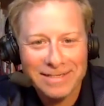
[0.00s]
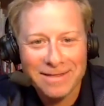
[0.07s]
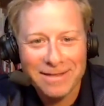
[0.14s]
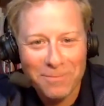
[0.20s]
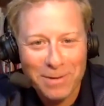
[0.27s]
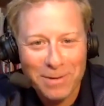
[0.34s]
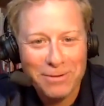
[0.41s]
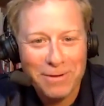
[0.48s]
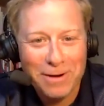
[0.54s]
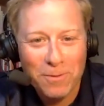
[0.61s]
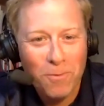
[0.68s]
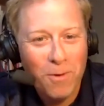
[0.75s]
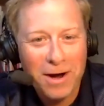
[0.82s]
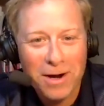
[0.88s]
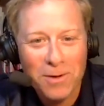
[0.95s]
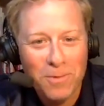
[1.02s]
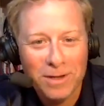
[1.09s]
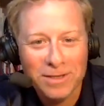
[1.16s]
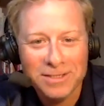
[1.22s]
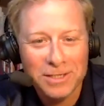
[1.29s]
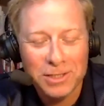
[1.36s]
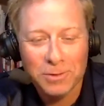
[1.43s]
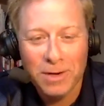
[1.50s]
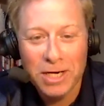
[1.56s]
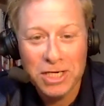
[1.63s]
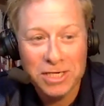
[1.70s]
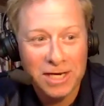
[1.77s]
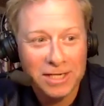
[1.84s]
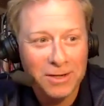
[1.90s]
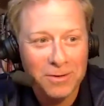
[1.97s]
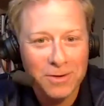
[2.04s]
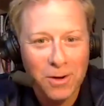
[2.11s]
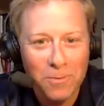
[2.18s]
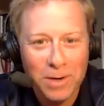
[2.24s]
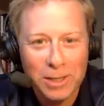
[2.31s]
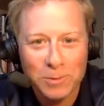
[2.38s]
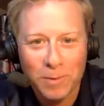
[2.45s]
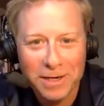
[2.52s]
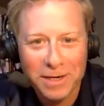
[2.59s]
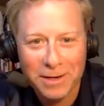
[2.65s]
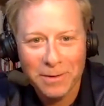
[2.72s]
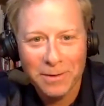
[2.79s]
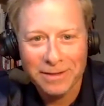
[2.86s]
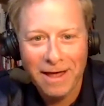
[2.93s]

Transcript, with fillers: And then when you're in a one-on-one situation, I don't know which way you're going,